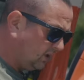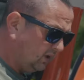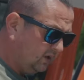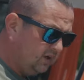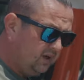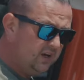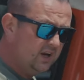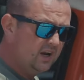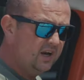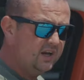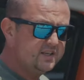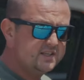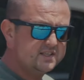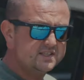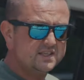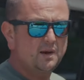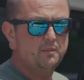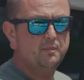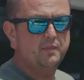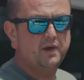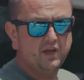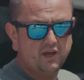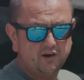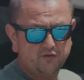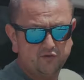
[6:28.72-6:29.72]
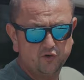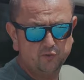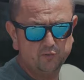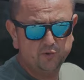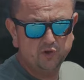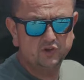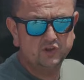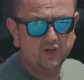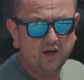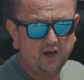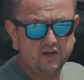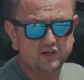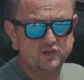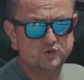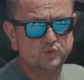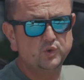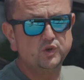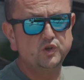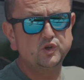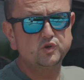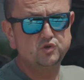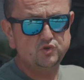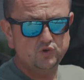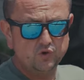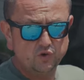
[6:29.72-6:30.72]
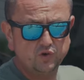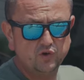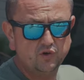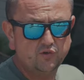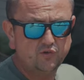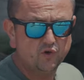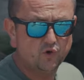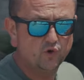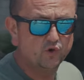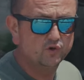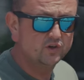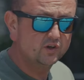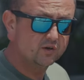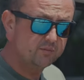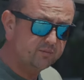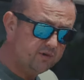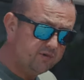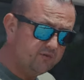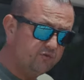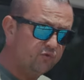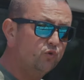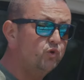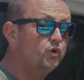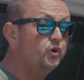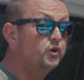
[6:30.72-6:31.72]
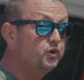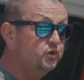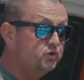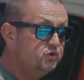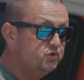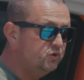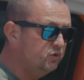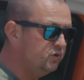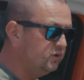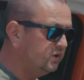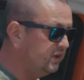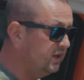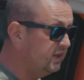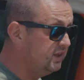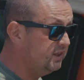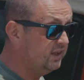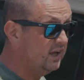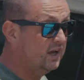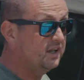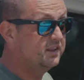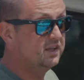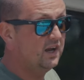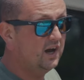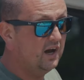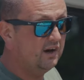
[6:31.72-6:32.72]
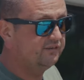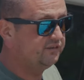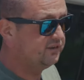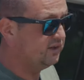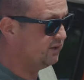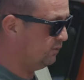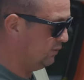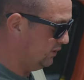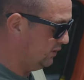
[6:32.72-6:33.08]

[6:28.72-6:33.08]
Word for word: release some air from your tires when you're doing off-roading before you're doing that, not after